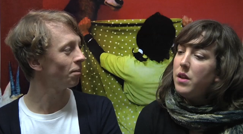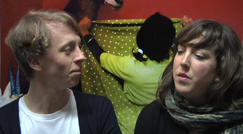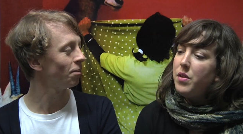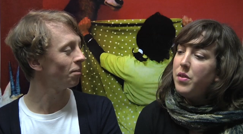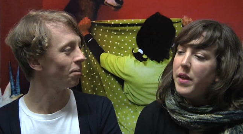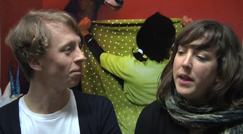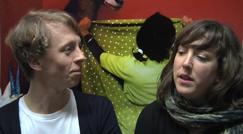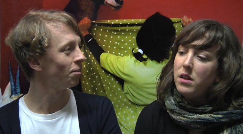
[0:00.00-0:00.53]

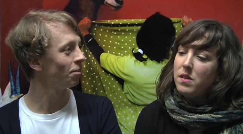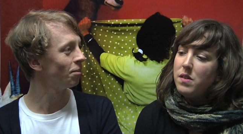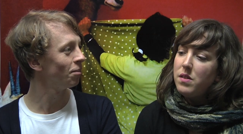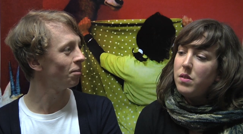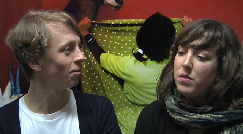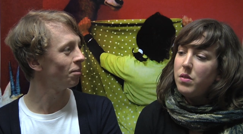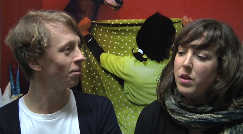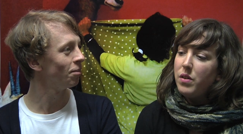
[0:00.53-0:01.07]
Speaker 1: The thing
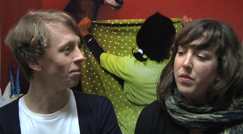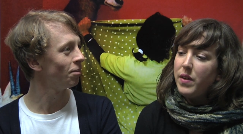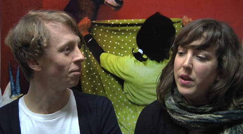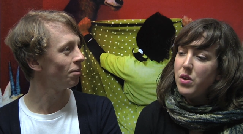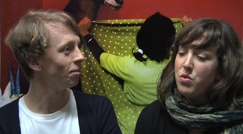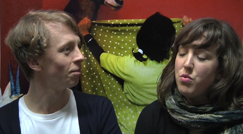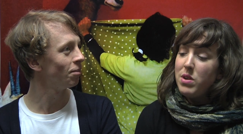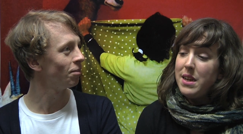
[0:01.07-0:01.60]
that's, that
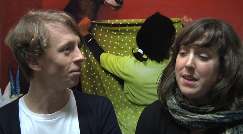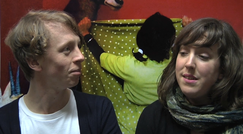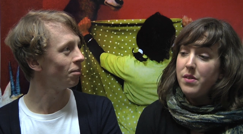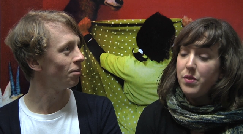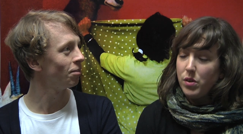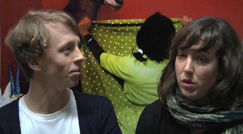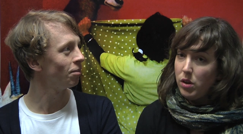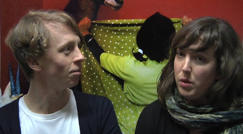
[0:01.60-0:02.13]
feels really
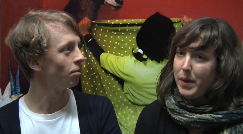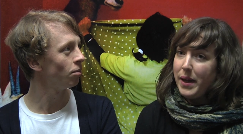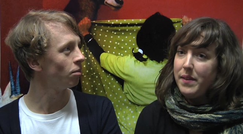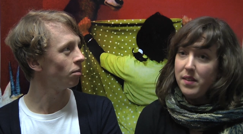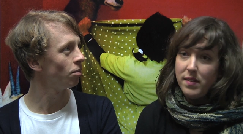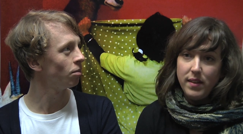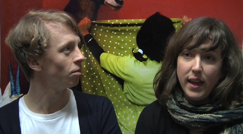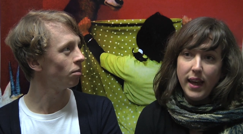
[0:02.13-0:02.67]
difficult
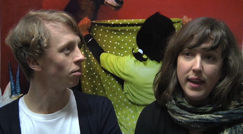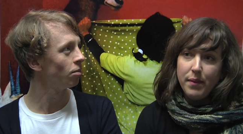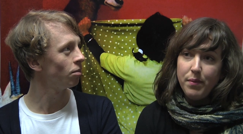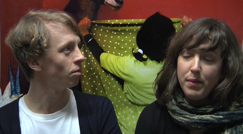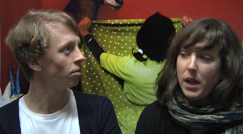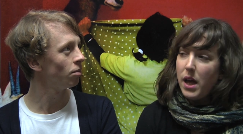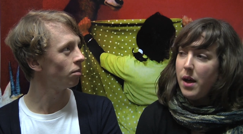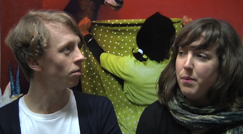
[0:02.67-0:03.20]
about this year
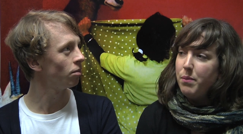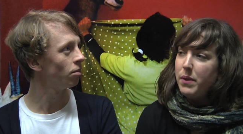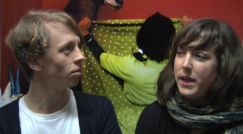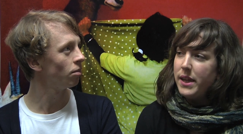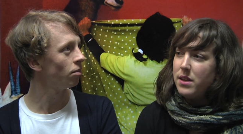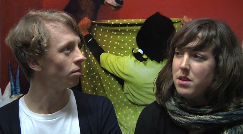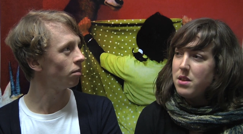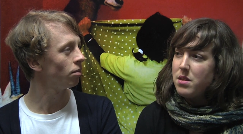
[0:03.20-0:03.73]
um,
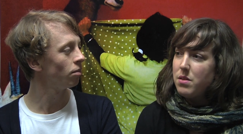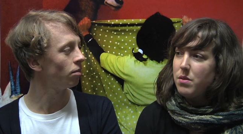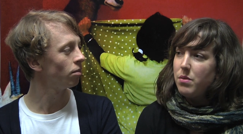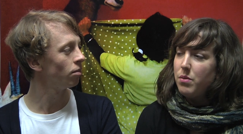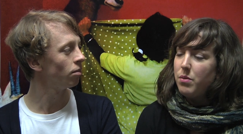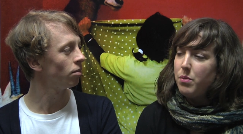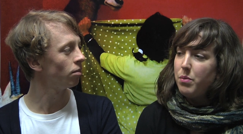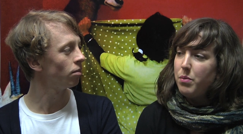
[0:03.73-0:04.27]
is
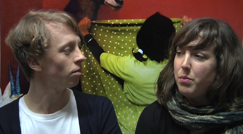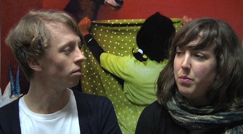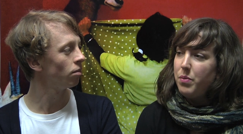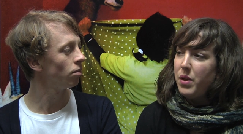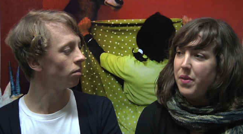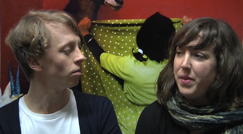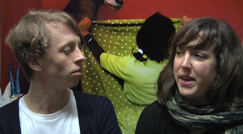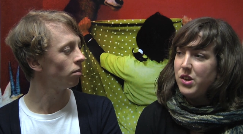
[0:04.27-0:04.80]

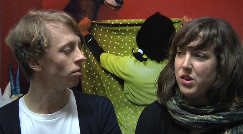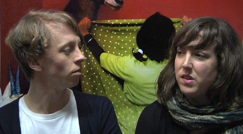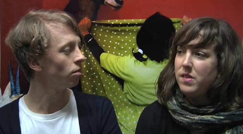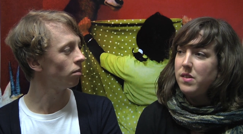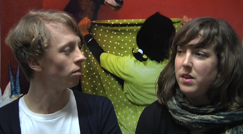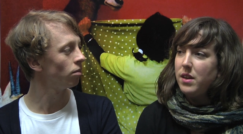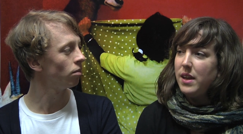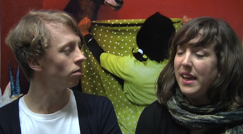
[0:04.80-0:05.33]
that there
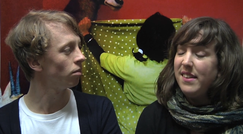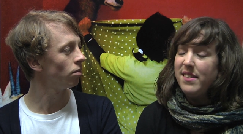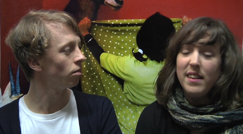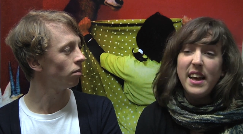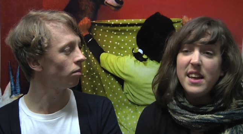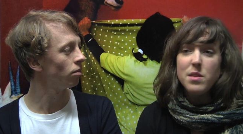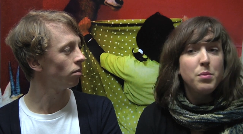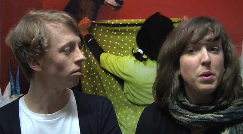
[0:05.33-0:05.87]
just
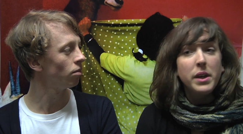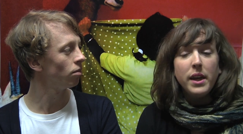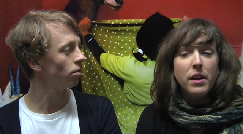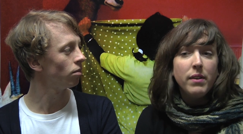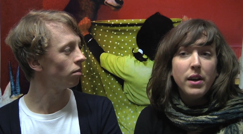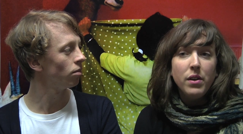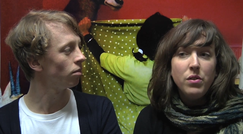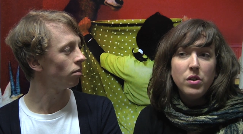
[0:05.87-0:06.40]
is less
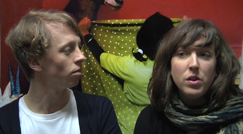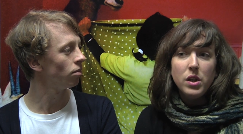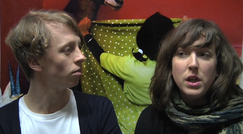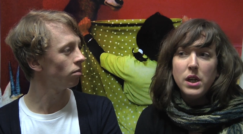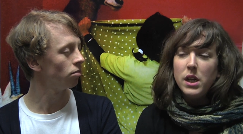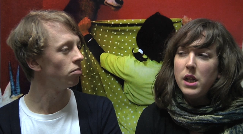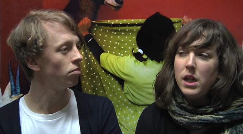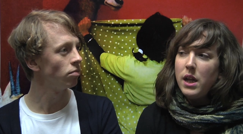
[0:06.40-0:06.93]
money around
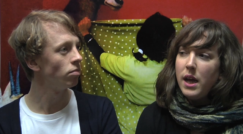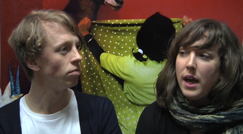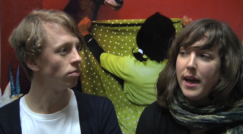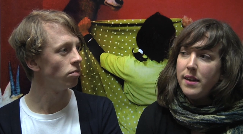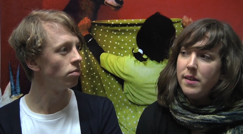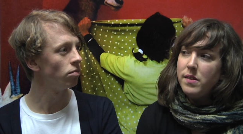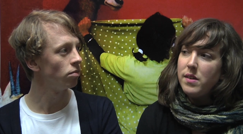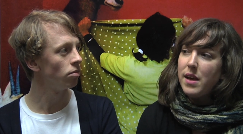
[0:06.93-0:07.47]

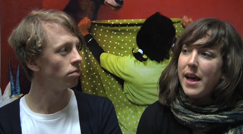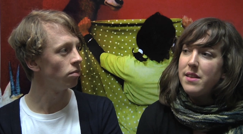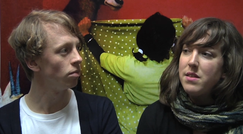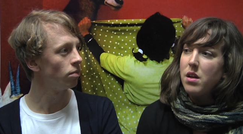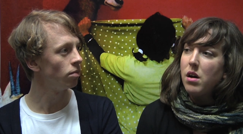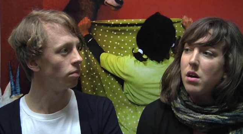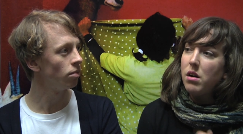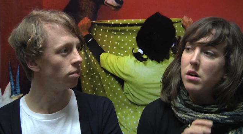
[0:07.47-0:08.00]
and
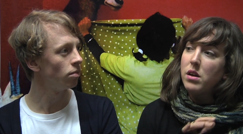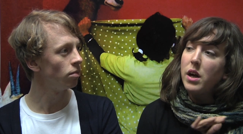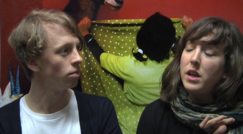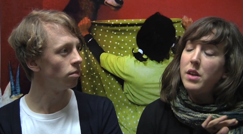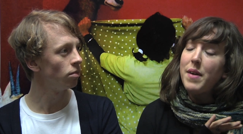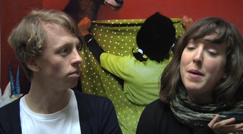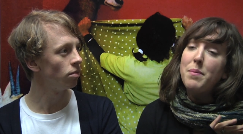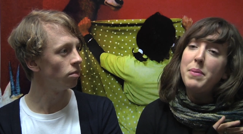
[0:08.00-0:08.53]
as our
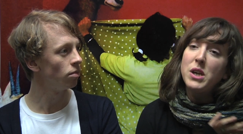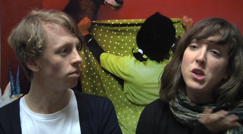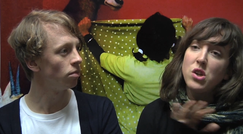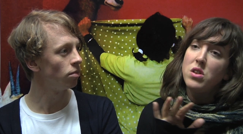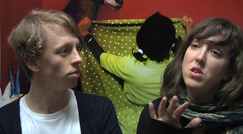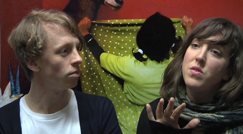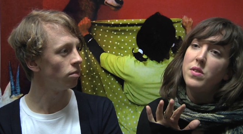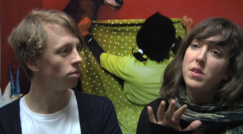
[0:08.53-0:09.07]
kind of
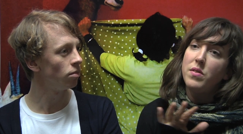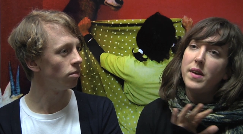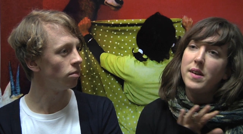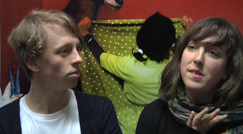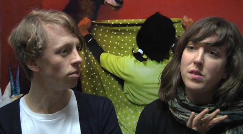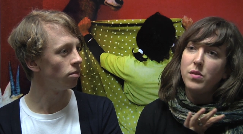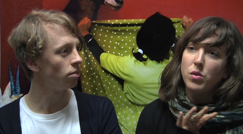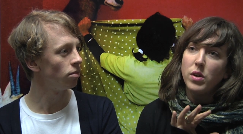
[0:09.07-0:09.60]
ambitions for the
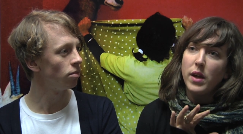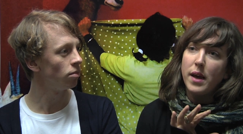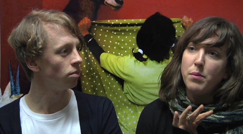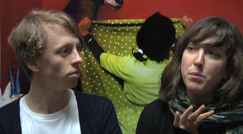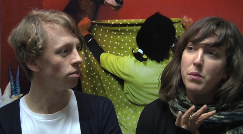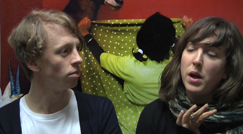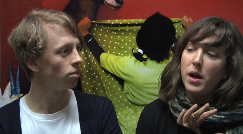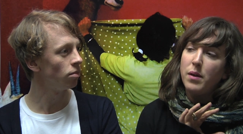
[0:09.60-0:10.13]
festival
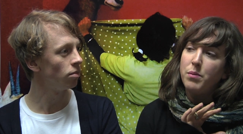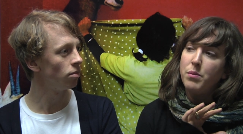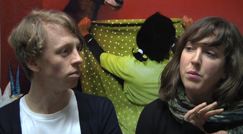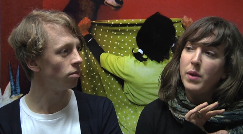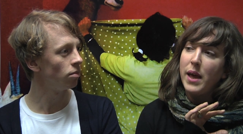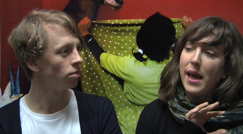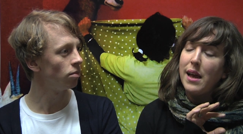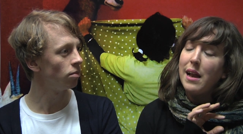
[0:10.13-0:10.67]
get um,
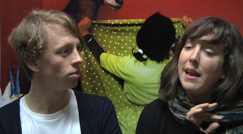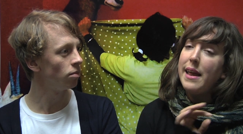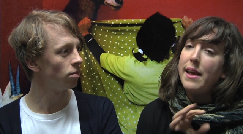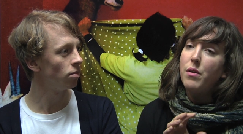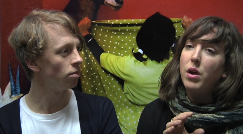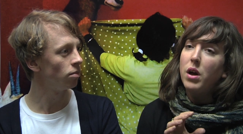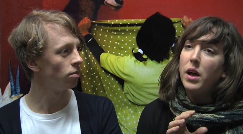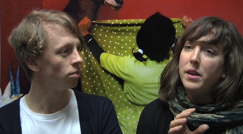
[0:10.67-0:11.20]
get
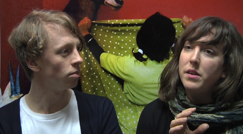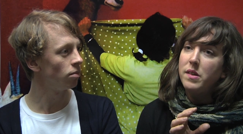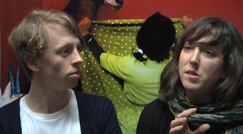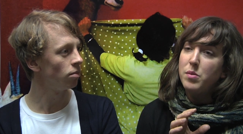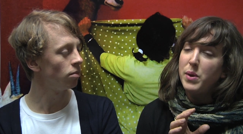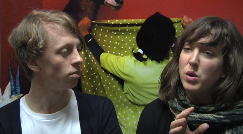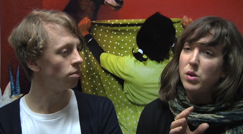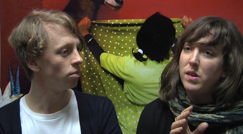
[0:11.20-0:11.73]
clearer and
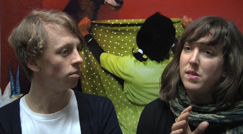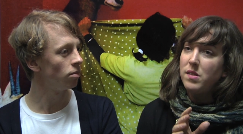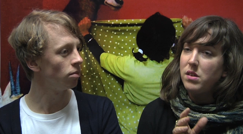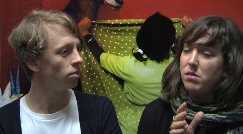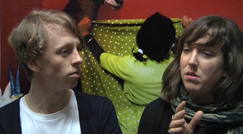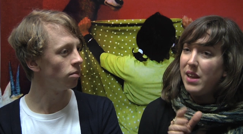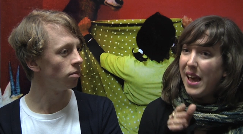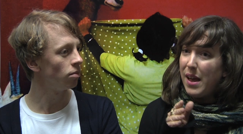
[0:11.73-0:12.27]
to be
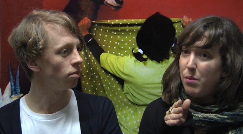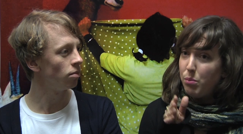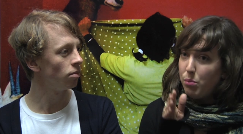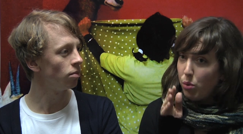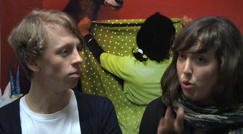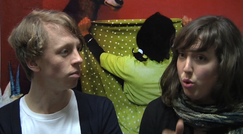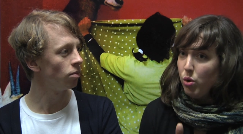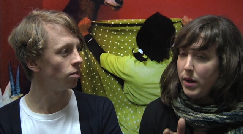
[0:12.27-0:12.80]
honest get
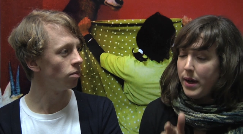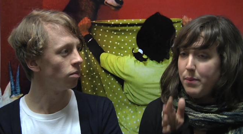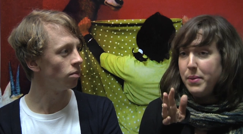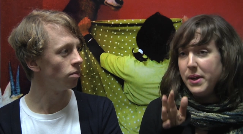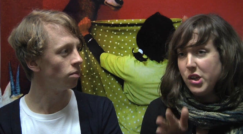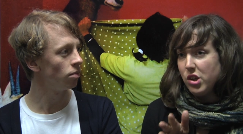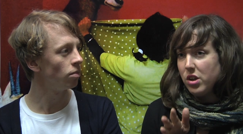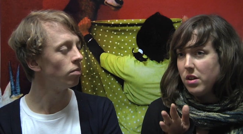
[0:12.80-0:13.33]
more
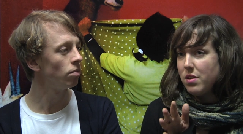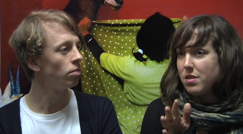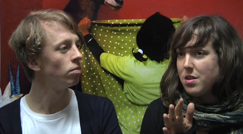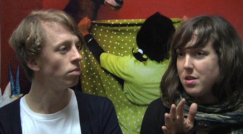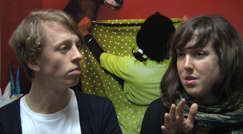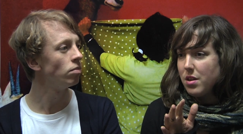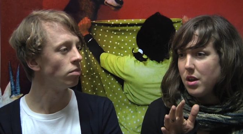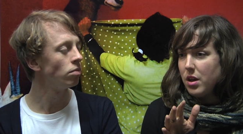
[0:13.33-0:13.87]

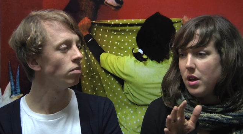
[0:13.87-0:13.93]
ambitious